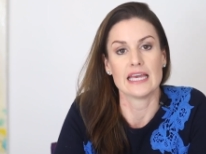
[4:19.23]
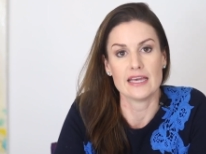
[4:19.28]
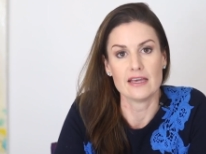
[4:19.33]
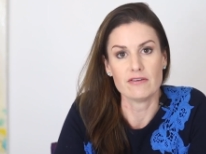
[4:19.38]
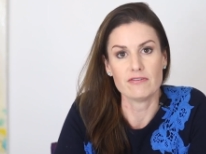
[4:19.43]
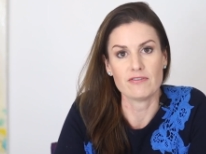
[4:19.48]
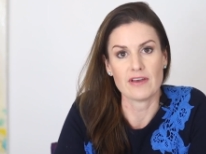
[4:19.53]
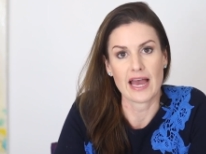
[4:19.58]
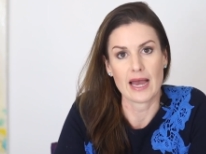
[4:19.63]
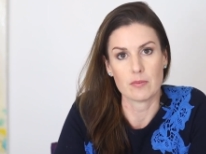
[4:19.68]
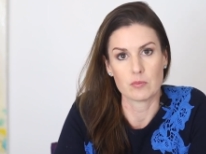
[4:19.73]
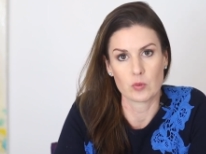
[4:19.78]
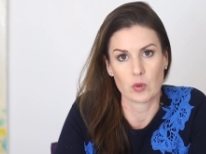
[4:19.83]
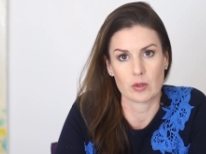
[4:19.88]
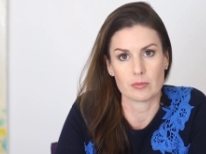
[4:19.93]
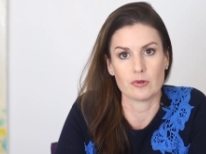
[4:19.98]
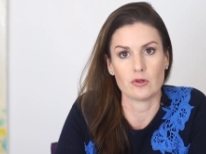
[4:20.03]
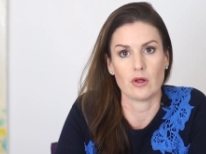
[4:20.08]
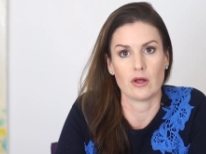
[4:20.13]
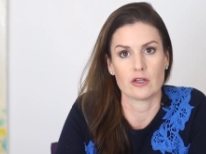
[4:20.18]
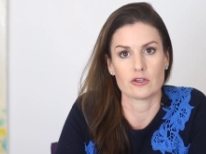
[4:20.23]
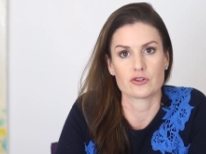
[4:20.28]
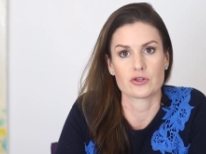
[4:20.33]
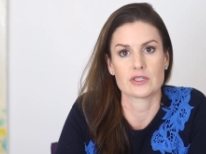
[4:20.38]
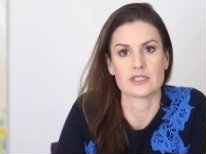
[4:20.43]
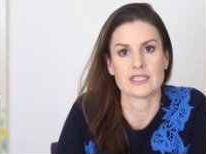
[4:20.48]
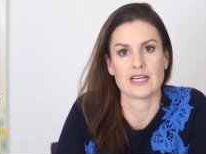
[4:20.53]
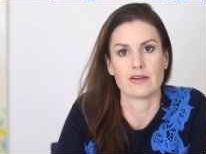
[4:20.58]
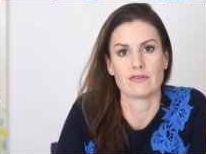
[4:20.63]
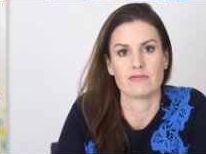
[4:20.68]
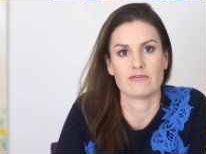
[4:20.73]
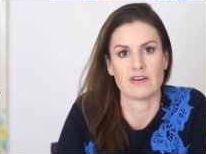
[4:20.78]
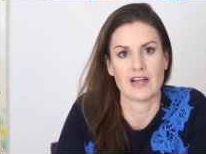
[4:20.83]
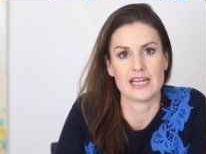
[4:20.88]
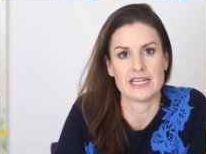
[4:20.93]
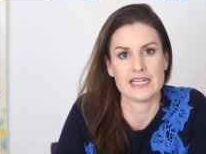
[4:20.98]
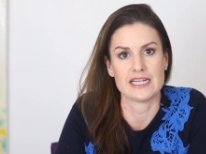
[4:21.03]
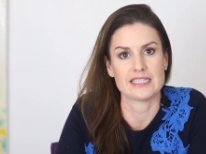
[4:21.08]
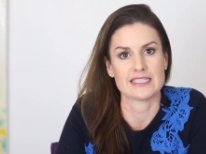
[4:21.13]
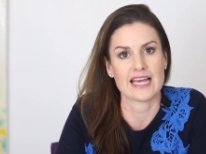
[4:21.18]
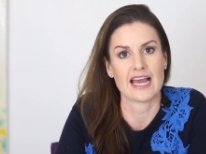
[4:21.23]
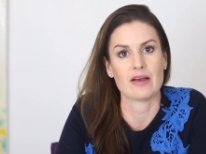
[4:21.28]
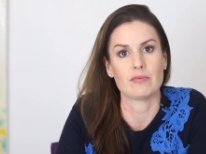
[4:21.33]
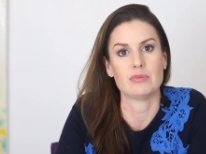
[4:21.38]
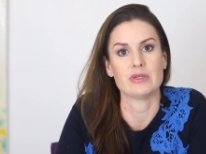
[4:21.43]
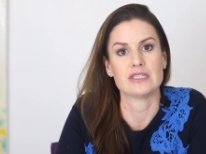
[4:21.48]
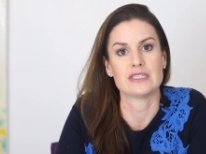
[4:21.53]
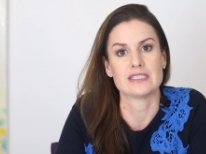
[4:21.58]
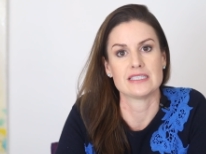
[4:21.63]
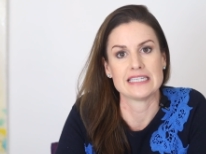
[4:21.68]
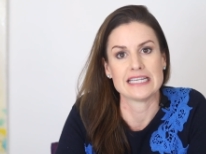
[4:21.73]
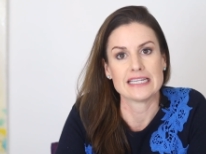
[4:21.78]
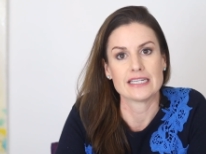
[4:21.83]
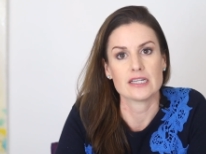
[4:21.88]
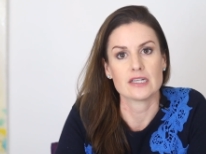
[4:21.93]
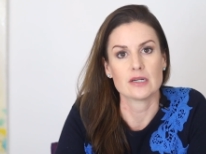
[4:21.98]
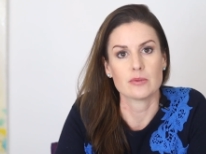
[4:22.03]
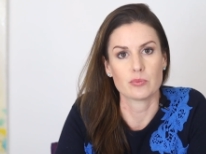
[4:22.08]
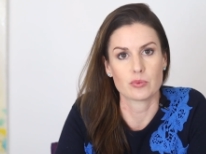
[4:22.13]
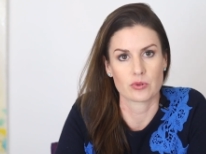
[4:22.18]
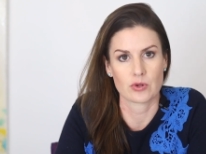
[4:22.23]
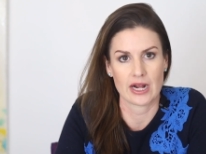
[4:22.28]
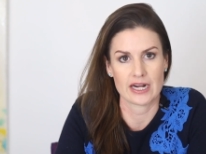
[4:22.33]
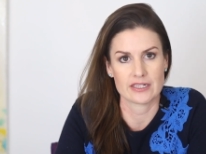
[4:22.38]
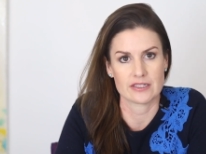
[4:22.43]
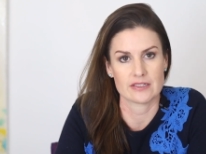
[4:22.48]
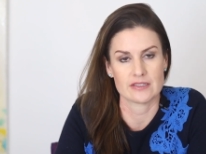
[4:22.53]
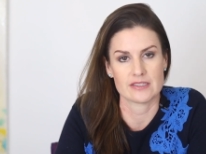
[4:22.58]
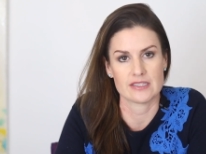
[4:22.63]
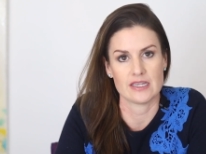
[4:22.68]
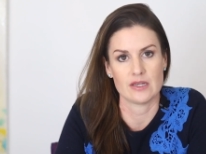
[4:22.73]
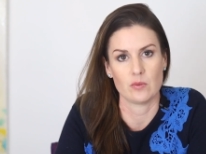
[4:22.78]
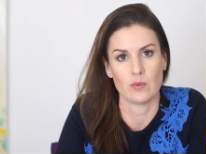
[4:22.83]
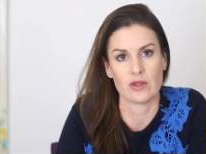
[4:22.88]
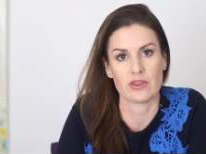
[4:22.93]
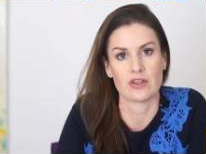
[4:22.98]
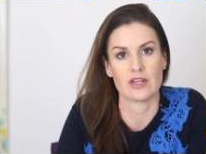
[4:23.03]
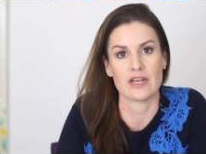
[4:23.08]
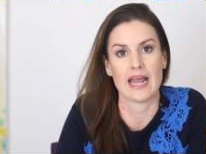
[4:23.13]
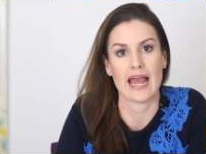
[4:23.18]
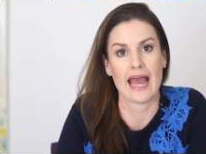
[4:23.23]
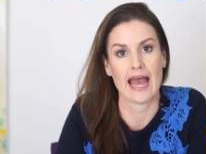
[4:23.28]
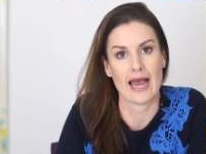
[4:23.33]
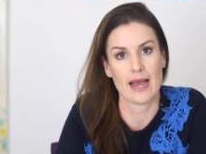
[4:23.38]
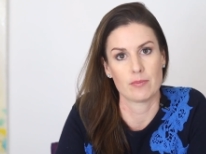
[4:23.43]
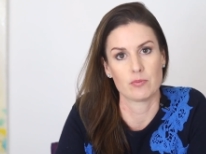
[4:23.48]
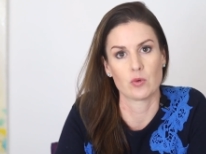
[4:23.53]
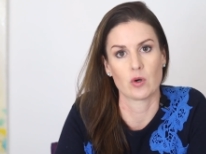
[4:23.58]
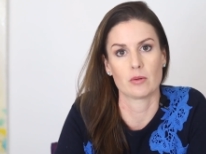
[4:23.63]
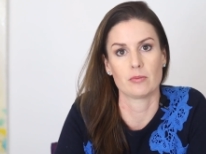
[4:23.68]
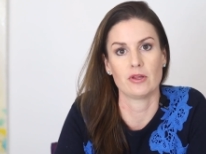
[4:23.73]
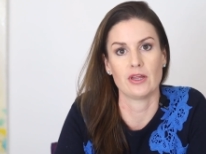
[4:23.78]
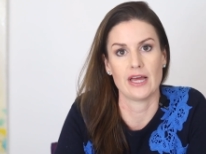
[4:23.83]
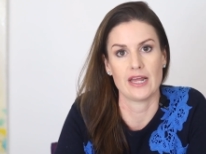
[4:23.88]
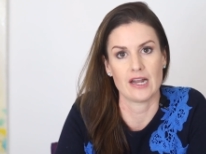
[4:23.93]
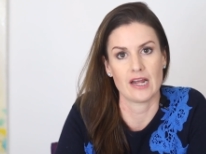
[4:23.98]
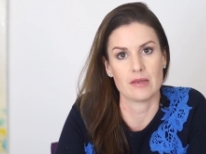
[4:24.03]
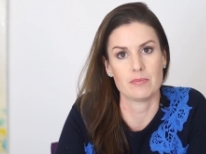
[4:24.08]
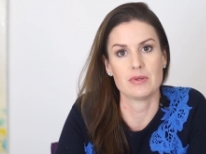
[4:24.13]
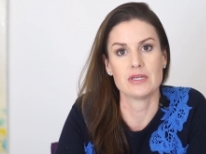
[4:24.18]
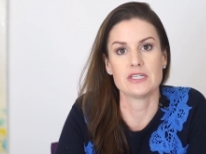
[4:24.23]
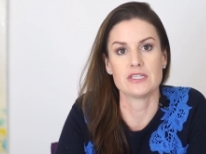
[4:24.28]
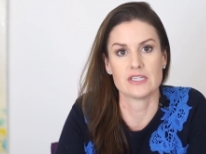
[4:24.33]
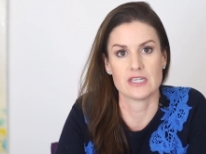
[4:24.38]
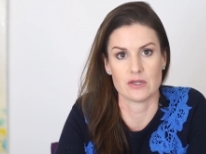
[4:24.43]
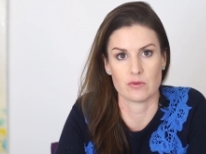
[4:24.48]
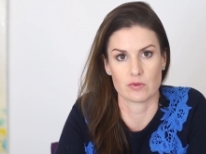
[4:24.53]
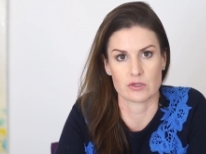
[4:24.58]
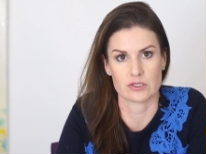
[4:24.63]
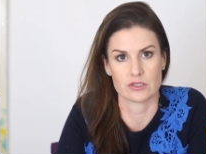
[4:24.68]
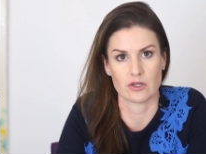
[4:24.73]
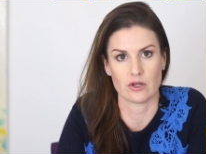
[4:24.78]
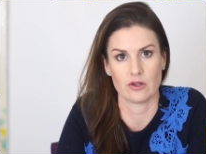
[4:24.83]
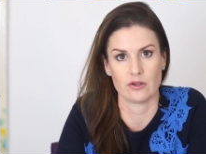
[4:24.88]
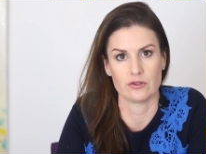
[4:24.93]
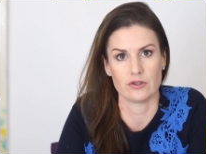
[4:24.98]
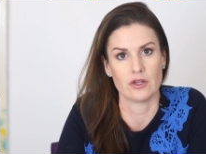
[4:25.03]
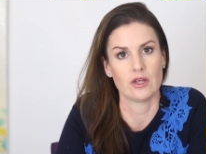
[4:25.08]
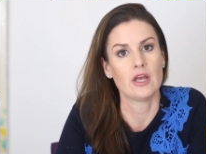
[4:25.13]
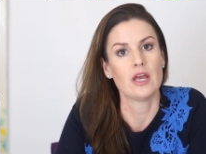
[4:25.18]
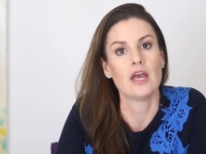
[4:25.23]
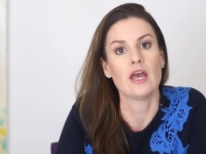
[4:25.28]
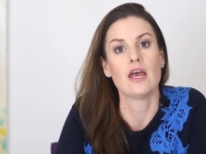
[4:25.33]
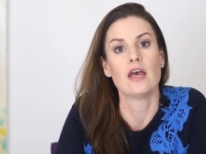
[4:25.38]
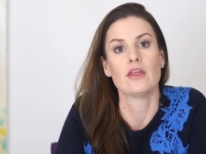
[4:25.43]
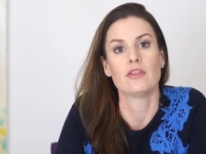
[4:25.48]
If abnormal ultrasound findings have been seen in a pregnancy with an abnormal NIPT result,